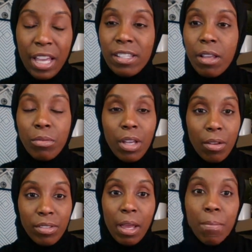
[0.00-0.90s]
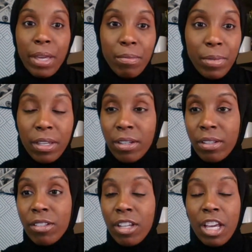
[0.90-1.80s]
And sometimes that may
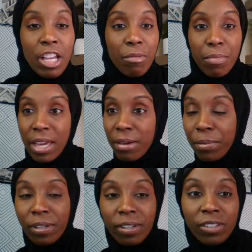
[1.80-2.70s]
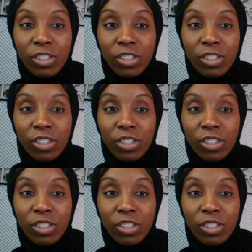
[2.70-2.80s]
mean maybe